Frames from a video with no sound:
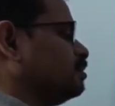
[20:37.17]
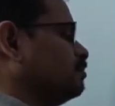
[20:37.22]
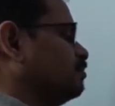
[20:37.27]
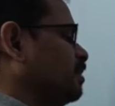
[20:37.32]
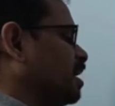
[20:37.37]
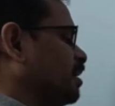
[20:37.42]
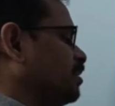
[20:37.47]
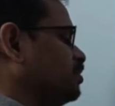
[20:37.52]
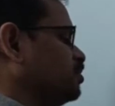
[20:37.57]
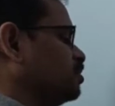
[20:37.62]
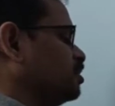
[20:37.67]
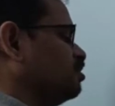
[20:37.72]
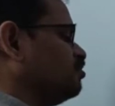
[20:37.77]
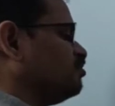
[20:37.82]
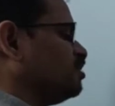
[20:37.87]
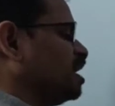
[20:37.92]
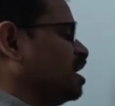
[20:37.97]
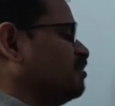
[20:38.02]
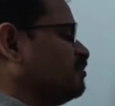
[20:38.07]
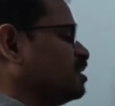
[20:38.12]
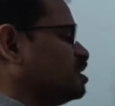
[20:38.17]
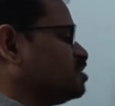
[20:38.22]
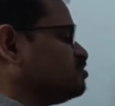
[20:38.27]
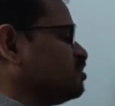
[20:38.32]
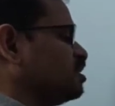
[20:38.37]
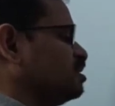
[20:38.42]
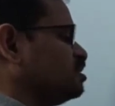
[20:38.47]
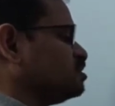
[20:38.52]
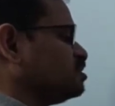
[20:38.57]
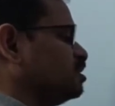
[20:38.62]
Magnitude of average
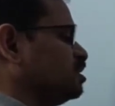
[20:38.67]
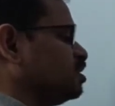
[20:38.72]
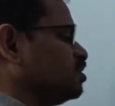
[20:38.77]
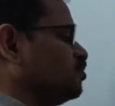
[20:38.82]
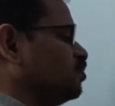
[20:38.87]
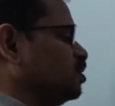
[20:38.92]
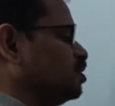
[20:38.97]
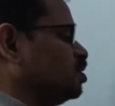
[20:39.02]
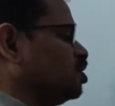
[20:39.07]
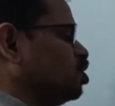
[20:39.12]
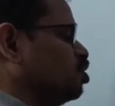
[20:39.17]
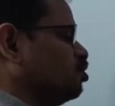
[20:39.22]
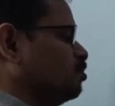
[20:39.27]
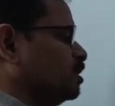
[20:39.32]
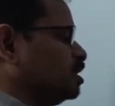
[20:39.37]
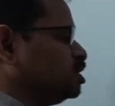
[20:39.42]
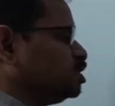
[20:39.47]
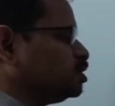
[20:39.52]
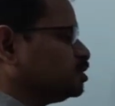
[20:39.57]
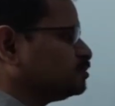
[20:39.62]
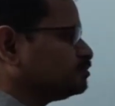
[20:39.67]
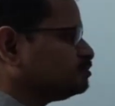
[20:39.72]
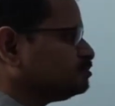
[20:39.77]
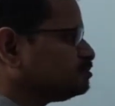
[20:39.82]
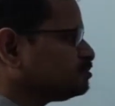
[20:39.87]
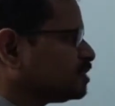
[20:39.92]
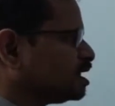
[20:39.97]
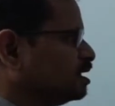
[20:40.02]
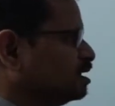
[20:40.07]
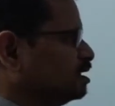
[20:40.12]
velocity equal to how much?
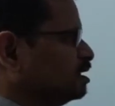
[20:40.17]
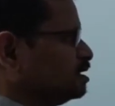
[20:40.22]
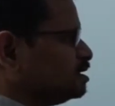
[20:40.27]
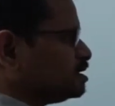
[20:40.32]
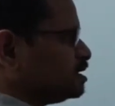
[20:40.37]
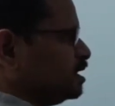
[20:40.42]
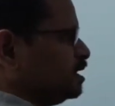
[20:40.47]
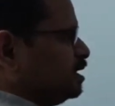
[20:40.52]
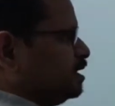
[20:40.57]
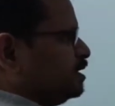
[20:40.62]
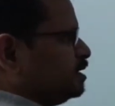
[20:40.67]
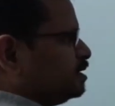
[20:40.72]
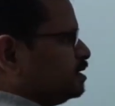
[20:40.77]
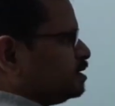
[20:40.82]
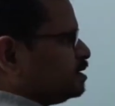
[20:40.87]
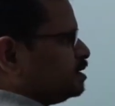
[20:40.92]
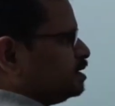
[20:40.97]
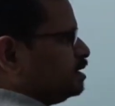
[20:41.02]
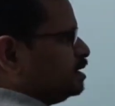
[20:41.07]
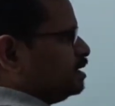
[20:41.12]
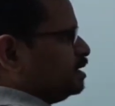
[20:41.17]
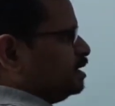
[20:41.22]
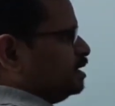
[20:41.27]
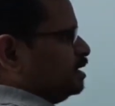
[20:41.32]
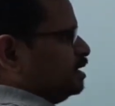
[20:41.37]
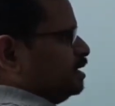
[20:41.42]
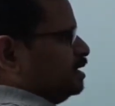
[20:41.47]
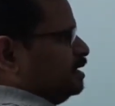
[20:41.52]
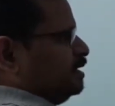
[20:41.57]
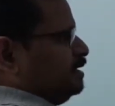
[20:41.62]
See here,
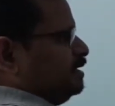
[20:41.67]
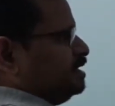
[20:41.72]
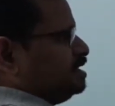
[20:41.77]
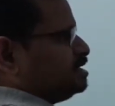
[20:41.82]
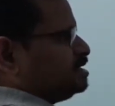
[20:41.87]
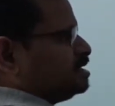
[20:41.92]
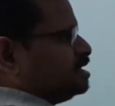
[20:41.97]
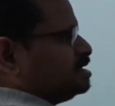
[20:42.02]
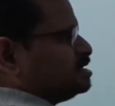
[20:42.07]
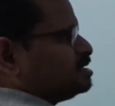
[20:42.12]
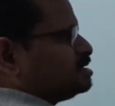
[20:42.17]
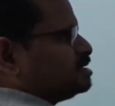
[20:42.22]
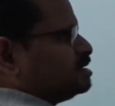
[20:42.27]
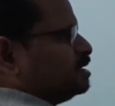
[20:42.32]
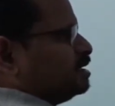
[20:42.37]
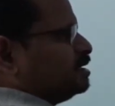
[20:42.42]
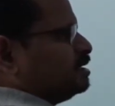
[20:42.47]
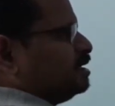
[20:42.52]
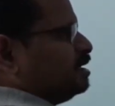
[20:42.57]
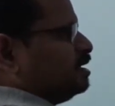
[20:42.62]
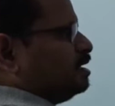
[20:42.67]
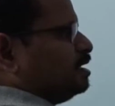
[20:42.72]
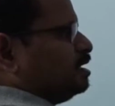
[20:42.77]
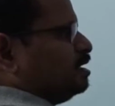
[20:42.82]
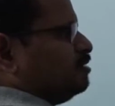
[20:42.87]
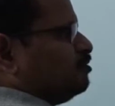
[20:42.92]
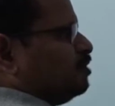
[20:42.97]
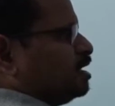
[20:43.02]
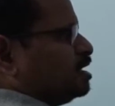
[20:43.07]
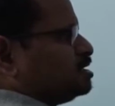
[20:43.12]
distance,
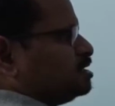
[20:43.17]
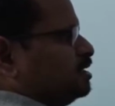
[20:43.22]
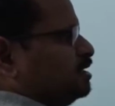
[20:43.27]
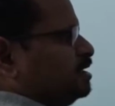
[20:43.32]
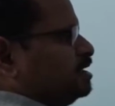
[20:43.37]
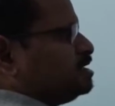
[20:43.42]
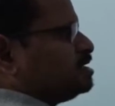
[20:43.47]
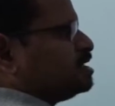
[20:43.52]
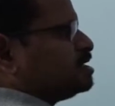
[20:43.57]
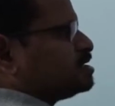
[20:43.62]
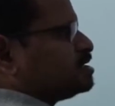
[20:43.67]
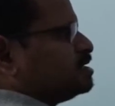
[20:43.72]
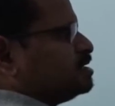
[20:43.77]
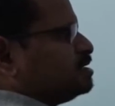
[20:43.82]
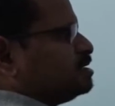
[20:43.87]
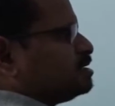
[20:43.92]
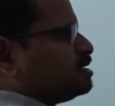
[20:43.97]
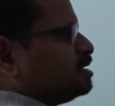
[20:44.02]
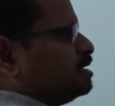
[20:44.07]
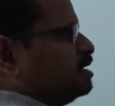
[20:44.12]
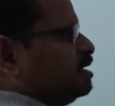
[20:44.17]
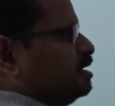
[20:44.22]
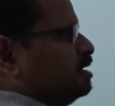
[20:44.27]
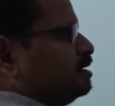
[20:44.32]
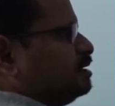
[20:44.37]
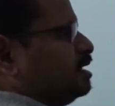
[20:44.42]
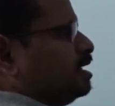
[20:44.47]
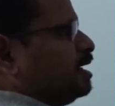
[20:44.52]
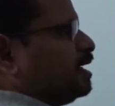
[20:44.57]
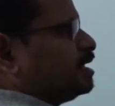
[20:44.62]
what is the distance here?
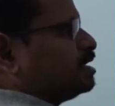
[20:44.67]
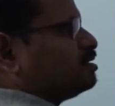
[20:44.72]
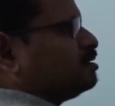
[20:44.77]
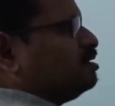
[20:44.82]
The length